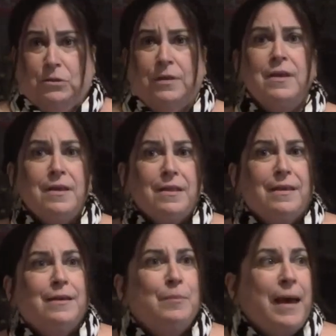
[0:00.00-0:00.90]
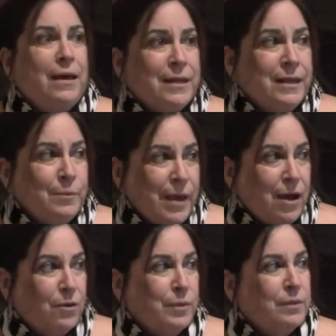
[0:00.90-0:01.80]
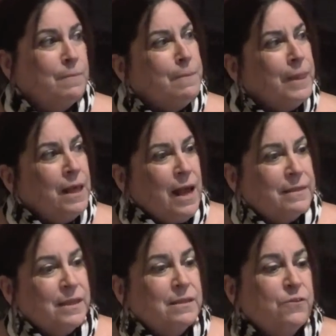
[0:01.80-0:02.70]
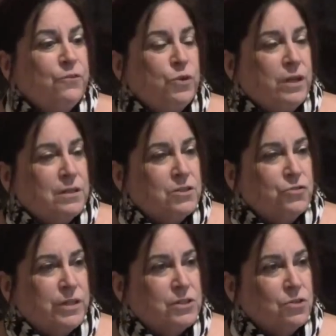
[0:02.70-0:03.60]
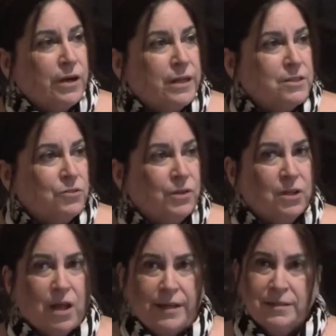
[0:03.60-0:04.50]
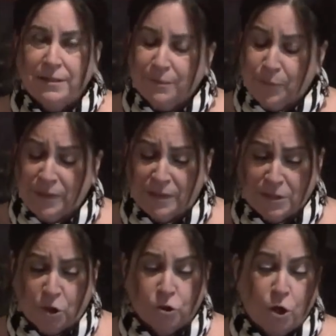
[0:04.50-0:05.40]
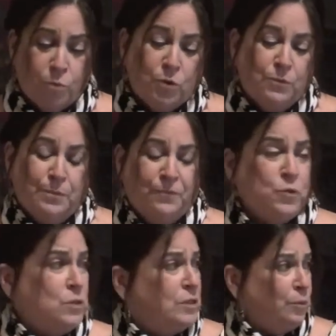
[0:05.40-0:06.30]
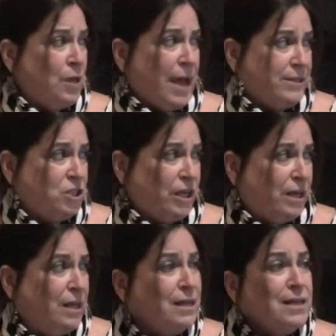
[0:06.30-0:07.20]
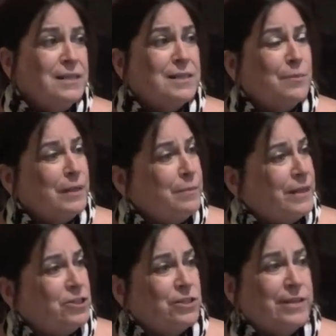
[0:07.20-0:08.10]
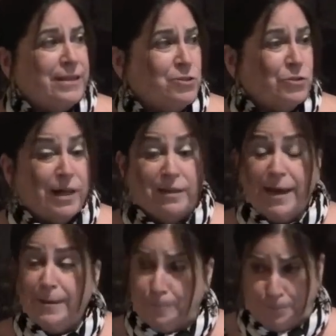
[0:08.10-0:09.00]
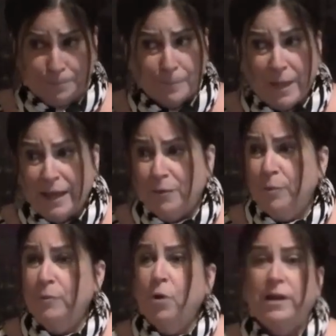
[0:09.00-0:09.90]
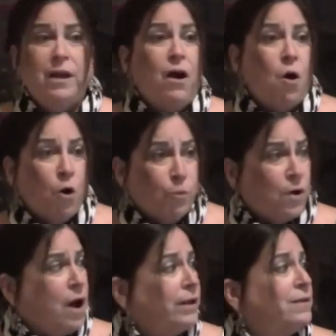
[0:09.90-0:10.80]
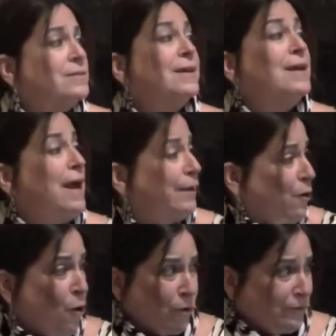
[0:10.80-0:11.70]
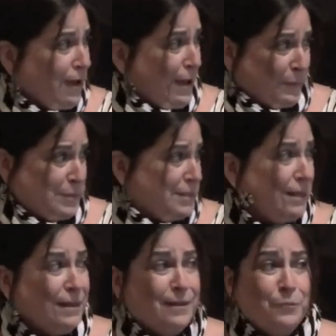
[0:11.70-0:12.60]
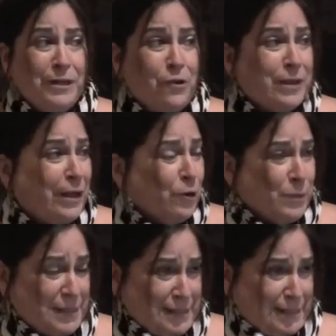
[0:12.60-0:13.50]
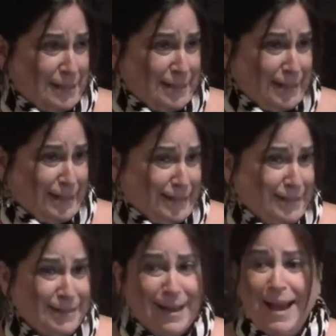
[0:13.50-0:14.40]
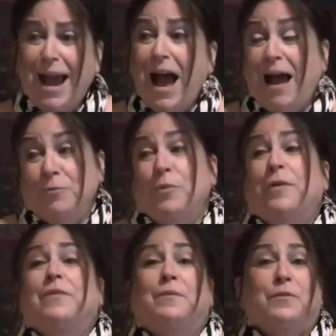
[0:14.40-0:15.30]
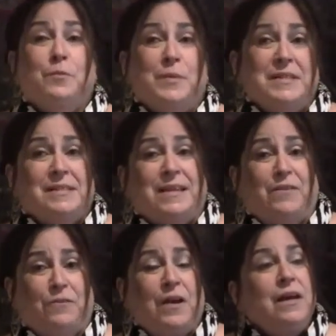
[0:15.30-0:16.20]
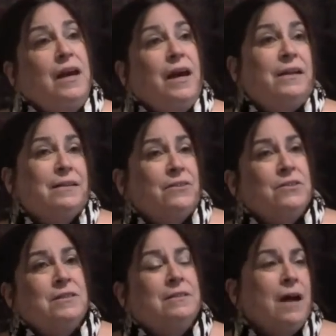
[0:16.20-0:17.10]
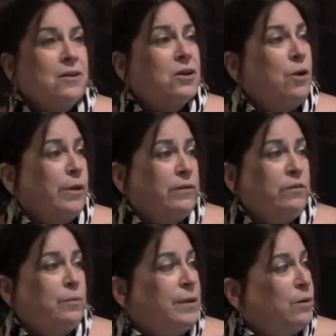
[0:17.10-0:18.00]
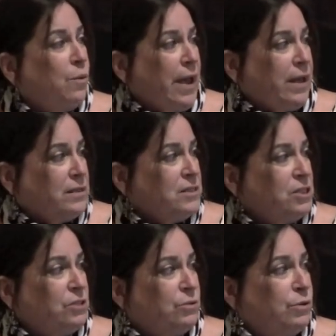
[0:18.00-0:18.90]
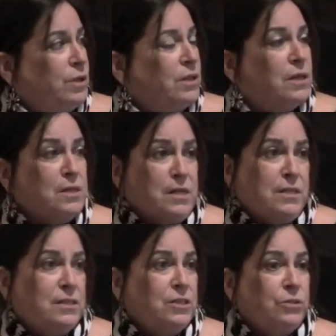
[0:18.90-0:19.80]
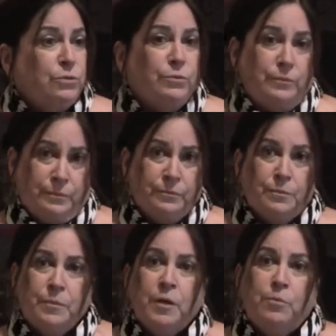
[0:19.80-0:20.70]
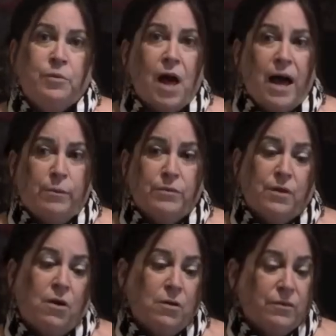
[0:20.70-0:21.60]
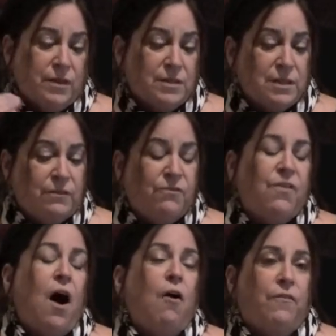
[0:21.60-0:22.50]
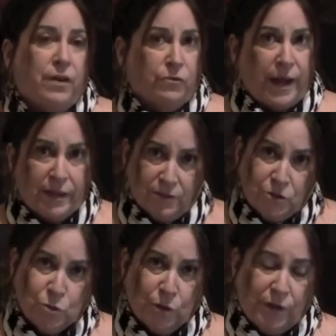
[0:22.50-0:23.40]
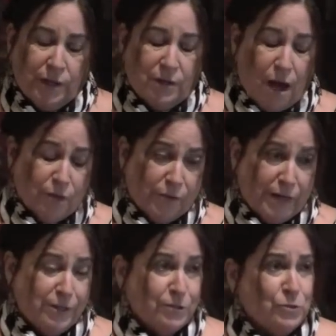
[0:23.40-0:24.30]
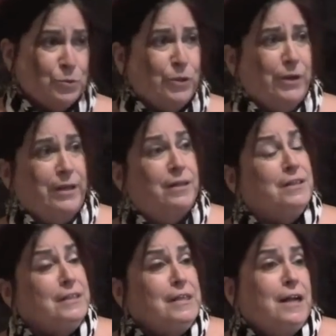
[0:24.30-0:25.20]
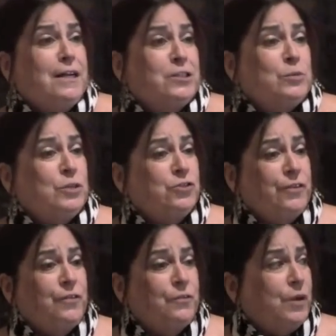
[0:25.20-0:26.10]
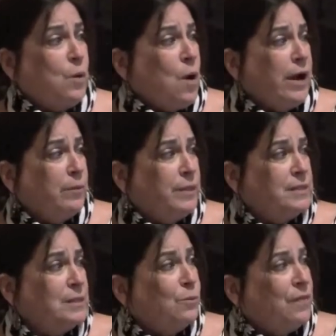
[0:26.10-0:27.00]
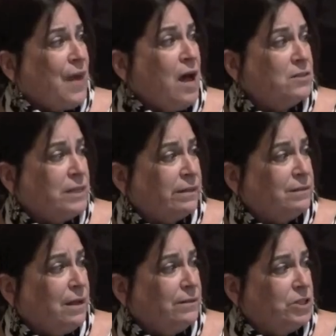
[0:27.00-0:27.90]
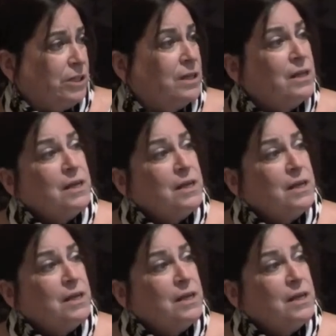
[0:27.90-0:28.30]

or think about email. I think the food industry is starting to realize with this global food supply chain. Somebody mentioned yesterday that, hey, we want all products at all times. We don't care what season it is, and we want them to be safe. And there's not going to be a way to comply with all of these evolving regulatory and non-regulatory and customer-driven requirements without technology.